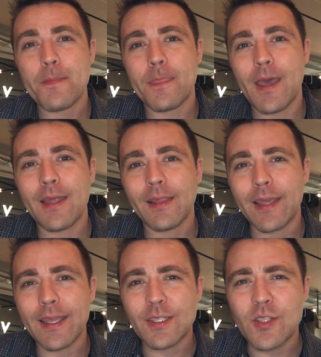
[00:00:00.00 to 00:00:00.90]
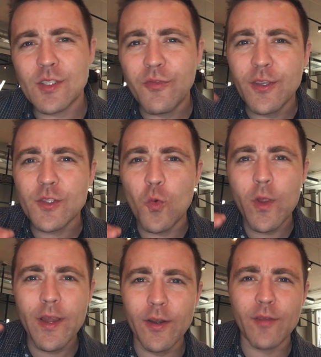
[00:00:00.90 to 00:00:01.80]
That like it just feels
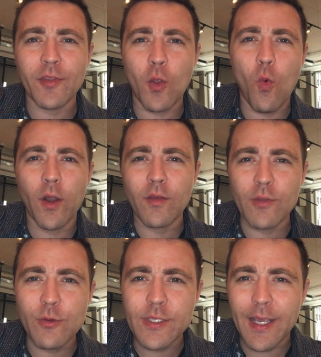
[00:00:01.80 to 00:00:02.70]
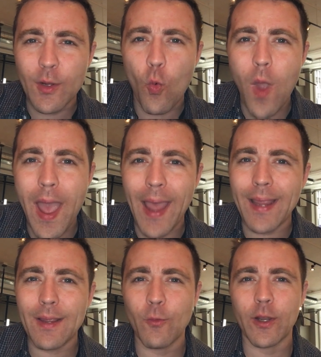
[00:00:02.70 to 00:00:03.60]
weird if like one of you is out of whack
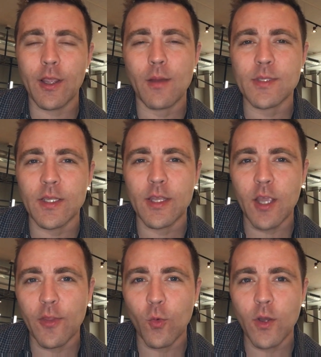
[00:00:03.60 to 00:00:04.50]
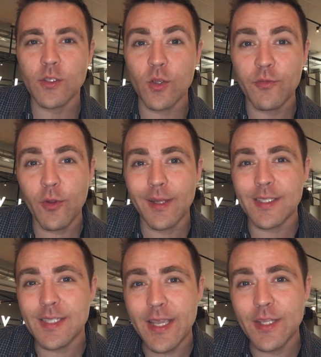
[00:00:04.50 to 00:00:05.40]
when it comes to the other one. So if you're on
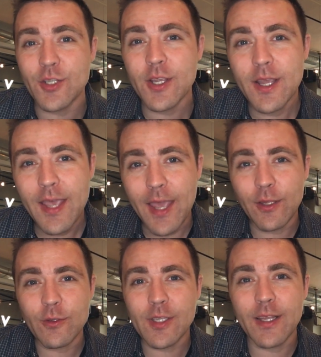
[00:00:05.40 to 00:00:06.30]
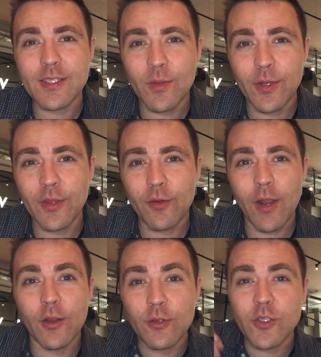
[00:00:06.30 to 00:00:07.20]
stage and you say to somebody in the crowd, you